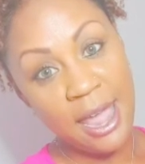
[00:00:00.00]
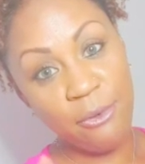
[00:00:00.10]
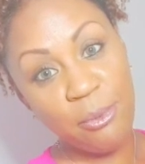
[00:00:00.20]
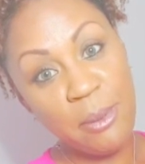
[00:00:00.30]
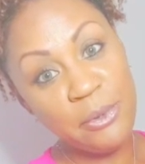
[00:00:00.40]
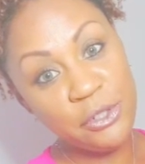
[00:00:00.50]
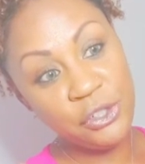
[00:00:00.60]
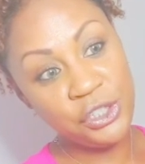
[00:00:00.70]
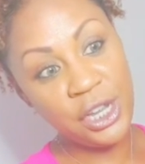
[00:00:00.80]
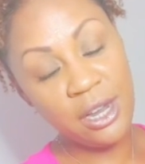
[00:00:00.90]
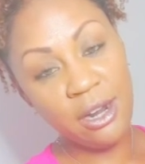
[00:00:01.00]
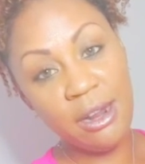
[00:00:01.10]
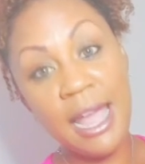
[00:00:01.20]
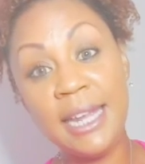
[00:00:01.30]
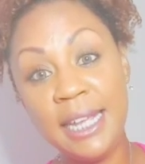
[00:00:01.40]
And remember to
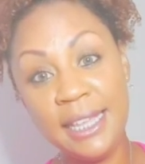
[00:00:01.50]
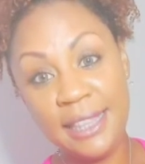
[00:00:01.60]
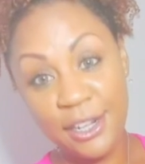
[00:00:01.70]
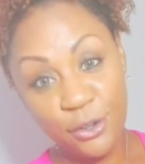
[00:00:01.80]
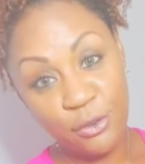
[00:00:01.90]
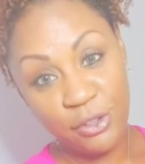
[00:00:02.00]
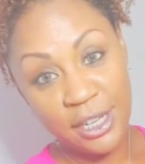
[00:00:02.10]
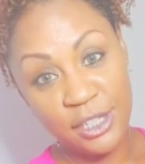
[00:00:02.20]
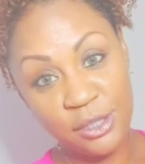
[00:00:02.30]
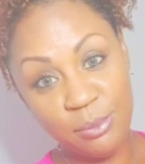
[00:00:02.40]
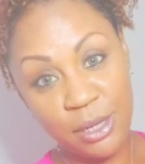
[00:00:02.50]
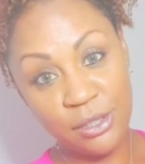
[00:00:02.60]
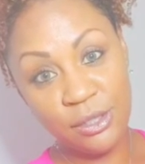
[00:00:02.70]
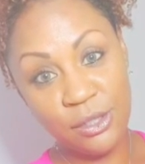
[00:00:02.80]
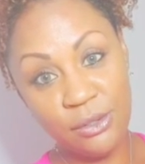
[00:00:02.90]
share and hit that notification
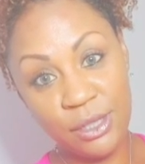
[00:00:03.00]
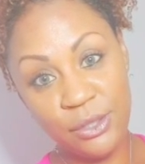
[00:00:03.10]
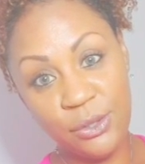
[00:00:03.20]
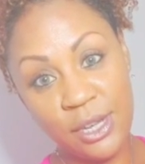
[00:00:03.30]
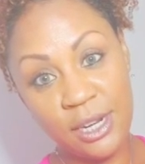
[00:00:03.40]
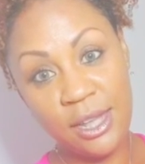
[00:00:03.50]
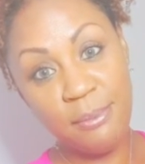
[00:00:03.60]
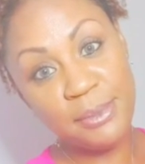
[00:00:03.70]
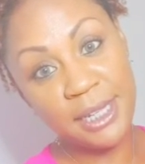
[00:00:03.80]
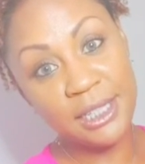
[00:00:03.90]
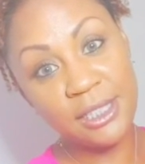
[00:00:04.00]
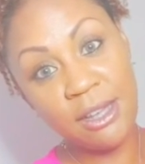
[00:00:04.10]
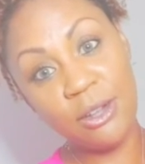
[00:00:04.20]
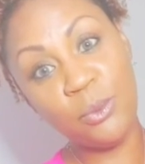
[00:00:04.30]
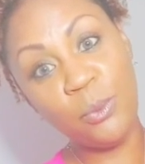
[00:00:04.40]
button so that you get
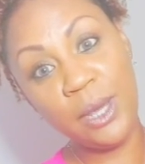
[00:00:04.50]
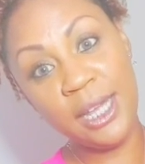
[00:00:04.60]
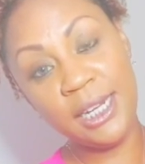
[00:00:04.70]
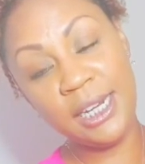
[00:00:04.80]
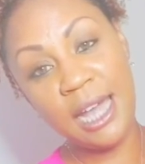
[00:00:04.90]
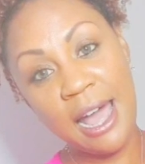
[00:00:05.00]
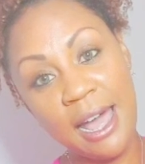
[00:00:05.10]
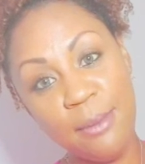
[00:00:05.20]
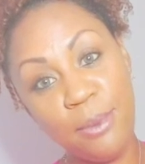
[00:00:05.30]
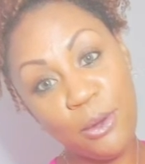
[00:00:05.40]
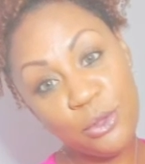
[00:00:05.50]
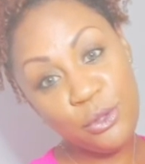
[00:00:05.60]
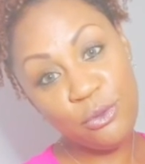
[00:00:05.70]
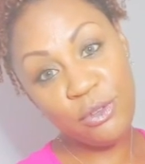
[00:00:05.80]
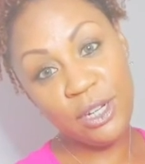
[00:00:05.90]
updates on when I
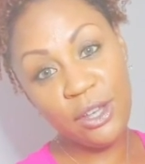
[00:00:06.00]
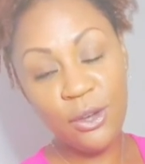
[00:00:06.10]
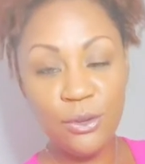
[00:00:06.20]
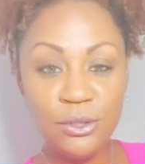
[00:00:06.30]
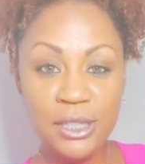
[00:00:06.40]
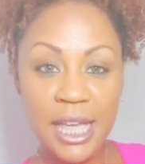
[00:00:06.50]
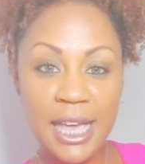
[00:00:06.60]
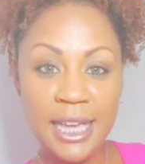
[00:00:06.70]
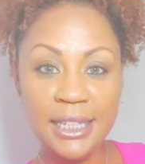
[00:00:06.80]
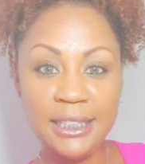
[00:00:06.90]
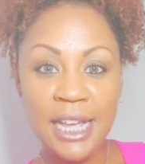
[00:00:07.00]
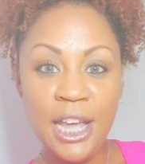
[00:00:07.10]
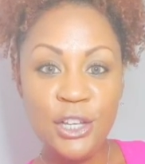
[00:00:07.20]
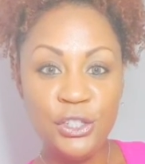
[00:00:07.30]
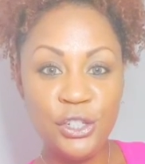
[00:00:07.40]
post new videos and
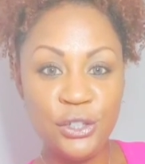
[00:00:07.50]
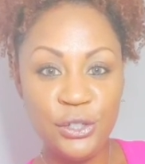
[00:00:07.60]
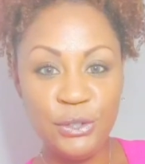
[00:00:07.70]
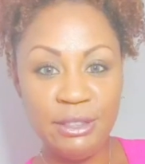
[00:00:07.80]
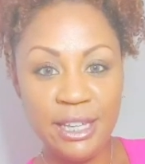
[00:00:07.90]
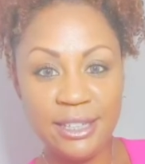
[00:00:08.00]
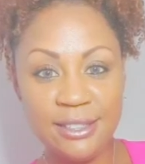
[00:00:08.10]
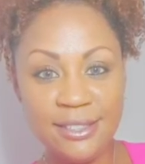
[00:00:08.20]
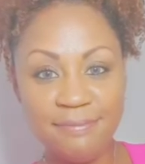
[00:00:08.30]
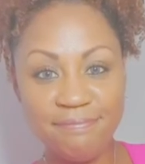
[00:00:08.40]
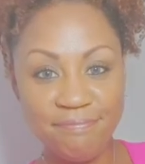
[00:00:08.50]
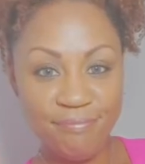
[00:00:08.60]
share new things.